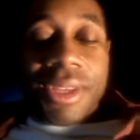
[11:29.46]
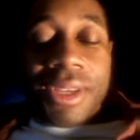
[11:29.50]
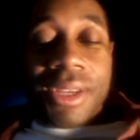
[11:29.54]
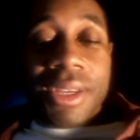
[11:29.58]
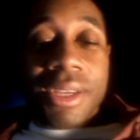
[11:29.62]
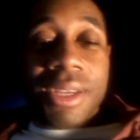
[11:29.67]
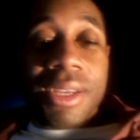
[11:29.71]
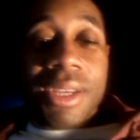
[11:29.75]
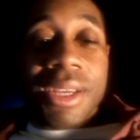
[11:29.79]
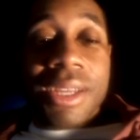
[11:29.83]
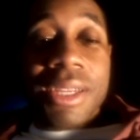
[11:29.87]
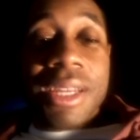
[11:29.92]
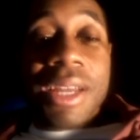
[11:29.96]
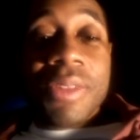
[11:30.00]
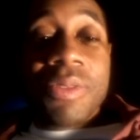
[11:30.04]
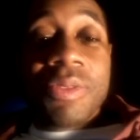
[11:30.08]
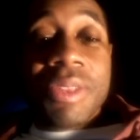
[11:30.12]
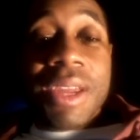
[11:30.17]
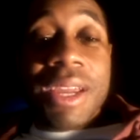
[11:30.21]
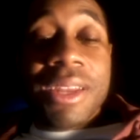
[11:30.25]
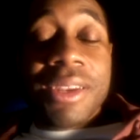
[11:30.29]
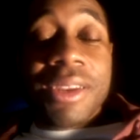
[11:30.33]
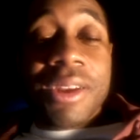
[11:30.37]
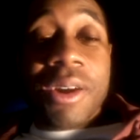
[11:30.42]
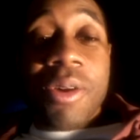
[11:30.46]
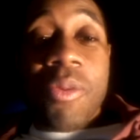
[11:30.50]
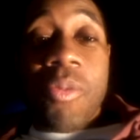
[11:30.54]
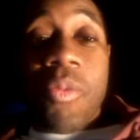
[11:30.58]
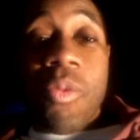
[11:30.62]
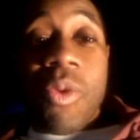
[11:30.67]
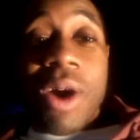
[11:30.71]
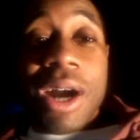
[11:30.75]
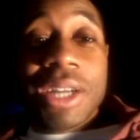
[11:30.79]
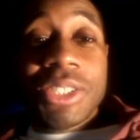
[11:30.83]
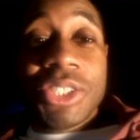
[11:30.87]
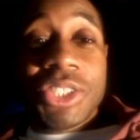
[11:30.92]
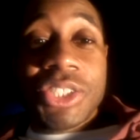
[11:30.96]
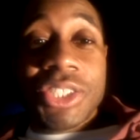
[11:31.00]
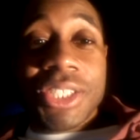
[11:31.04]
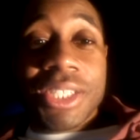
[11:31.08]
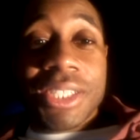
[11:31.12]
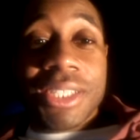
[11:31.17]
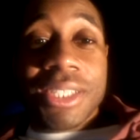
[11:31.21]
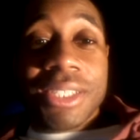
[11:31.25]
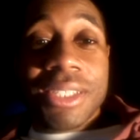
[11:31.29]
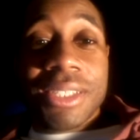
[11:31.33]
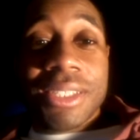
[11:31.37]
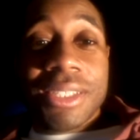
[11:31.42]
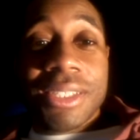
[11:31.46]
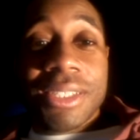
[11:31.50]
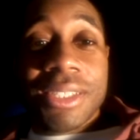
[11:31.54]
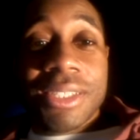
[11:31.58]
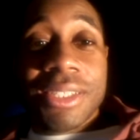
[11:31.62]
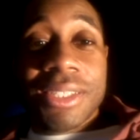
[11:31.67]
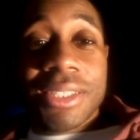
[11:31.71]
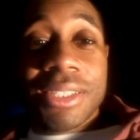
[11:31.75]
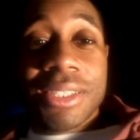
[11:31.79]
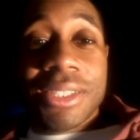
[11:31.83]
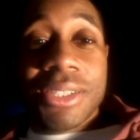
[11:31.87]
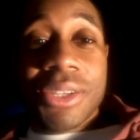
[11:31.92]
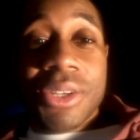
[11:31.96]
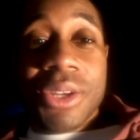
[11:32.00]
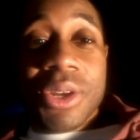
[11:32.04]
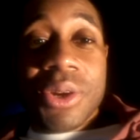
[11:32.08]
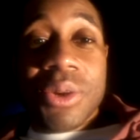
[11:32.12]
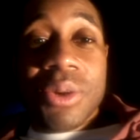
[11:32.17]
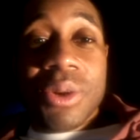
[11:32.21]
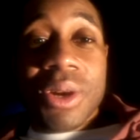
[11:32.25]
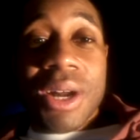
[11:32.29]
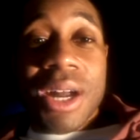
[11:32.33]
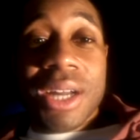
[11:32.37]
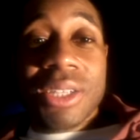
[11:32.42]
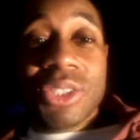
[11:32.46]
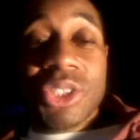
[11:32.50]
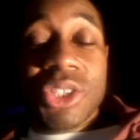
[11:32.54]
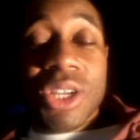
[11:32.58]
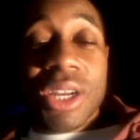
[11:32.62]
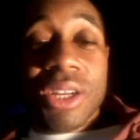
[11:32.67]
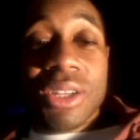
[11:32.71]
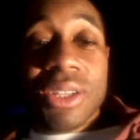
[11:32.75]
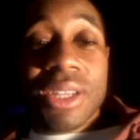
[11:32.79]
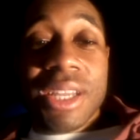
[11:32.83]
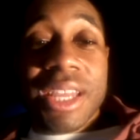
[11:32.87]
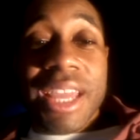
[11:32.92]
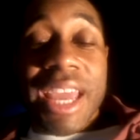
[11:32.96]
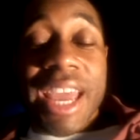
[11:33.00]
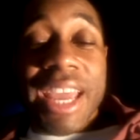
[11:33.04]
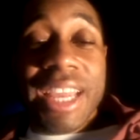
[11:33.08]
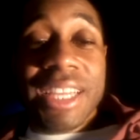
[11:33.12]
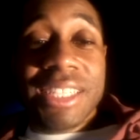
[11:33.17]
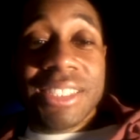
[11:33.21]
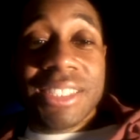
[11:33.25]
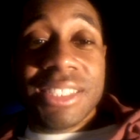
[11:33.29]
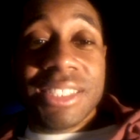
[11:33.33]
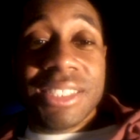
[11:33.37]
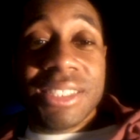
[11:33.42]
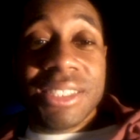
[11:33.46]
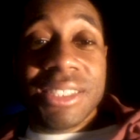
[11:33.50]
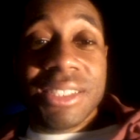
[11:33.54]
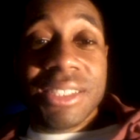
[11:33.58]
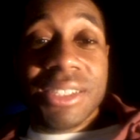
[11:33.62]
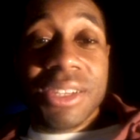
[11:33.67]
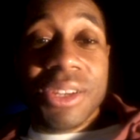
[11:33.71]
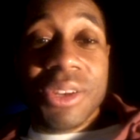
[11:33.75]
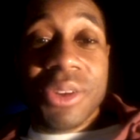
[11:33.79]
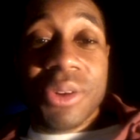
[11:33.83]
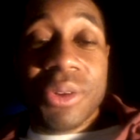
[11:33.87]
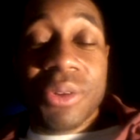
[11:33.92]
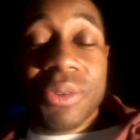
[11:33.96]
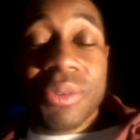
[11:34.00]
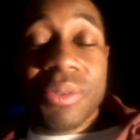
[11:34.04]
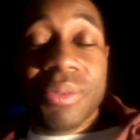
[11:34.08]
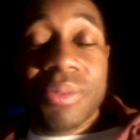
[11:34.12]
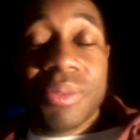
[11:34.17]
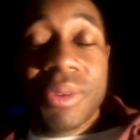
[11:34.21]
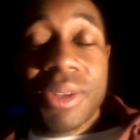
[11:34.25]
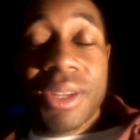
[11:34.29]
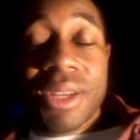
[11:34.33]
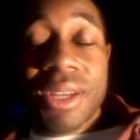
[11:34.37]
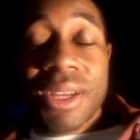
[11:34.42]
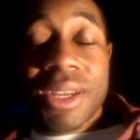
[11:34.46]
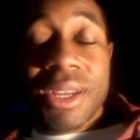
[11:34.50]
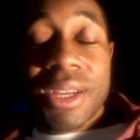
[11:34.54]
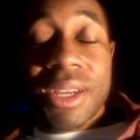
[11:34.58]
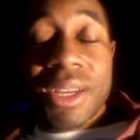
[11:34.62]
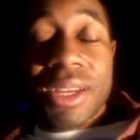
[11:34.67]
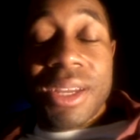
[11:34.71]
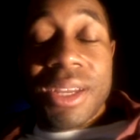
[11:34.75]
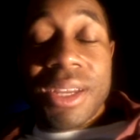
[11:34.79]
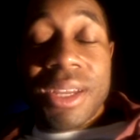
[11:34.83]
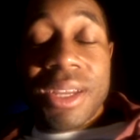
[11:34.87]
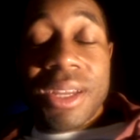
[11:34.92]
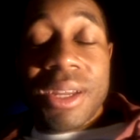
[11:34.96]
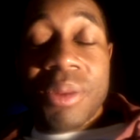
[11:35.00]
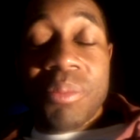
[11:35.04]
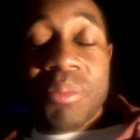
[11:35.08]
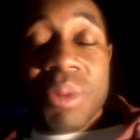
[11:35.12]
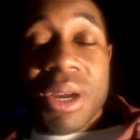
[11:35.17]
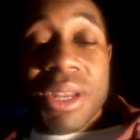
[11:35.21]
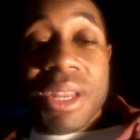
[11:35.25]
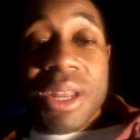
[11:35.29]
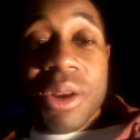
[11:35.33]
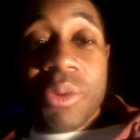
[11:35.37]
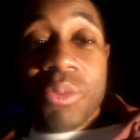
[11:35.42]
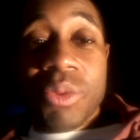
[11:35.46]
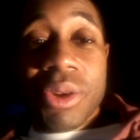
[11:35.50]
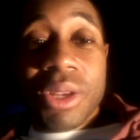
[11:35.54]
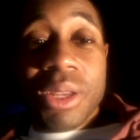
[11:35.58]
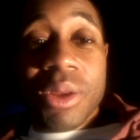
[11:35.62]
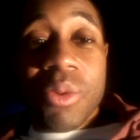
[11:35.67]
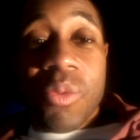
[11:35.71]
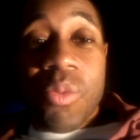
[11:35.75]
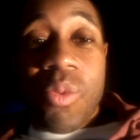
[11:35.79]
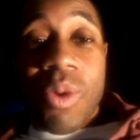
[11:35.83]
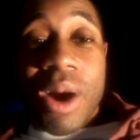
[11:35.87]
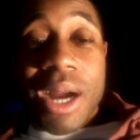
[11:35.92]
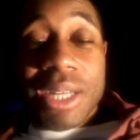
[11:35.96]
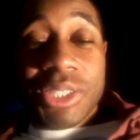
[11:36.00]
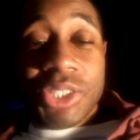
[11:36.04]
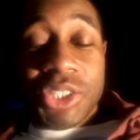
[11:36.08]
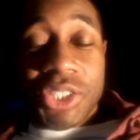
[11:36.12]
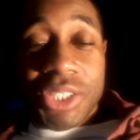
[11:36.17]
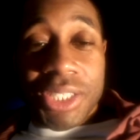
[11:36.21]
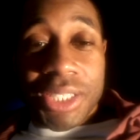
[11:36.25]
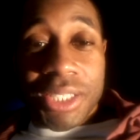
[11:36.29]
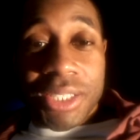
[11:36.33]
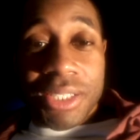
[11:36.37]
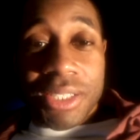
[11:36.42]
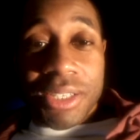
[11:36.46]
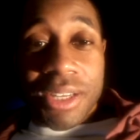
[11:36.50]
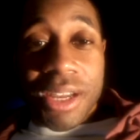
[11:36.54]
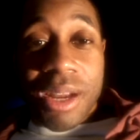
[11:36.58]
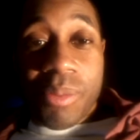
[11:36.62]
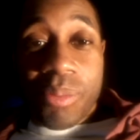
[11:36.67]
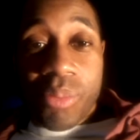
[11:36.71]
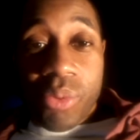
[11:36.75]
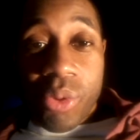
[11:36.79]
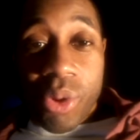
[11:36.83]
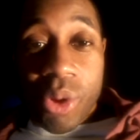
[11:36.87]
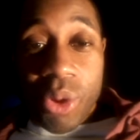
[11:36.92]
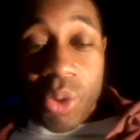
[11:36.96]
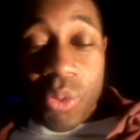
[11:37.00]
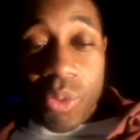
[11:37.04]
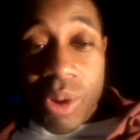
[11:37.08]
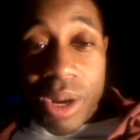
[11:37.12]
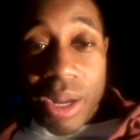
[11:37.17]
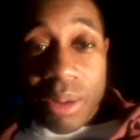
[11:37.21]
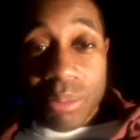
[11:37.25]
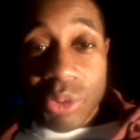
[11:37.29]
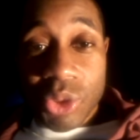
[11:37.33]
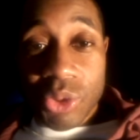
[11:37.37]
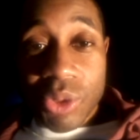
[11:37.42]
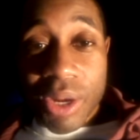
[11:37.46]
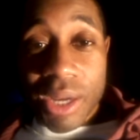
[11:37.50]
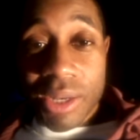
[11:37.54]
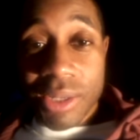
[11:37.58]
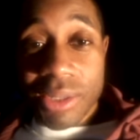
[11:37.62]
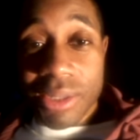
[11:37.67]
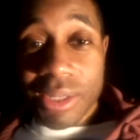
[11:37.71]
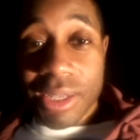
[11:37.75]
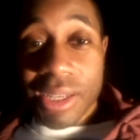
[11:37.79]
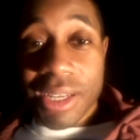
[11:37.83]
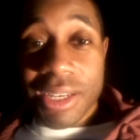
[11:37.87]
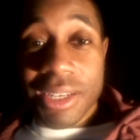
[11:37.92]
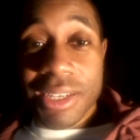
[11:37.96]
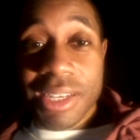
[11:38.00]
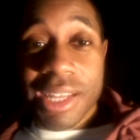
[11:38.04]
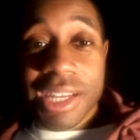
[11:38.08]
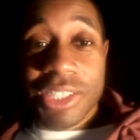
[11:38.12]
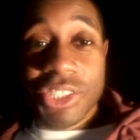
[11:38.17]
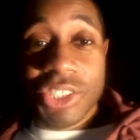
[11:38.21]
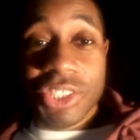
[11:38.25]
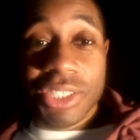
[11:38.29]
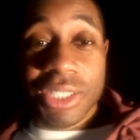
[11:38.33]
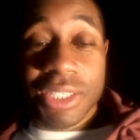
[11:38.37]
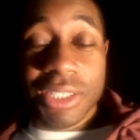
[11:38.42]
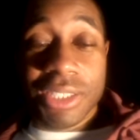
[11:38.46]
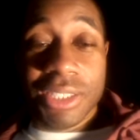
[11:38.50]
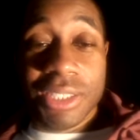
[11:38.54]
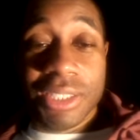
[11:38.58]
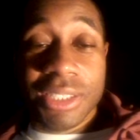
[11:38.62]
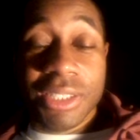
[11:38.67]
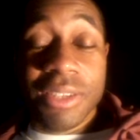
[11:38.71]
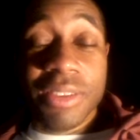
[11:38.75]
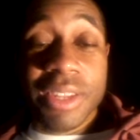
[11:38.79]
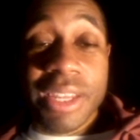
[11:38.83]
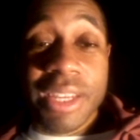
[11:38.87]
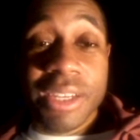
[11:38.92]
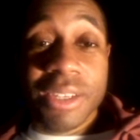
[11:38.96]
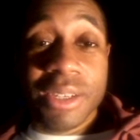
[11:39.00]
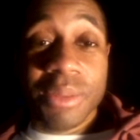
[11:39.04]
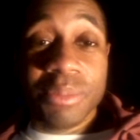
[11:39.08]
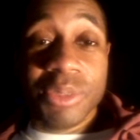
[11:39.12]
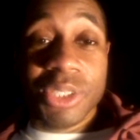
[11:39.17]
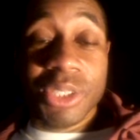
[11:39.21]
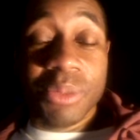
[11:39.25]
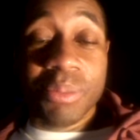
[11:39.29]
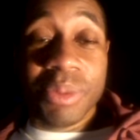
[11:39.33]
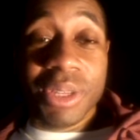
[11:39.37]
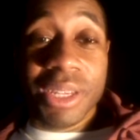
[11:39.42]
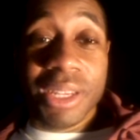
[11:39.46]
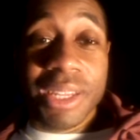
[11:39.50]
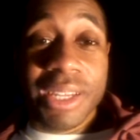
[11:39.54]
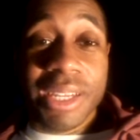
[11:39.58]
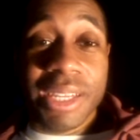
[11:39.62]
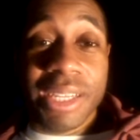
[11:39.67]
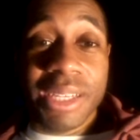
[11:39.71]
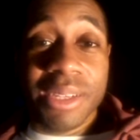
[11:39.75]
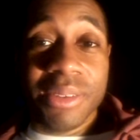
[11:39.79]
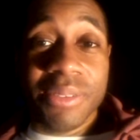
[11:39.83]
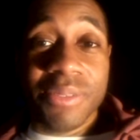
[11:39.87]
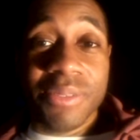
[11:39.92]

And they think they're watching you know, a, a case, you know, but they're really watching a program trying to condition them to believe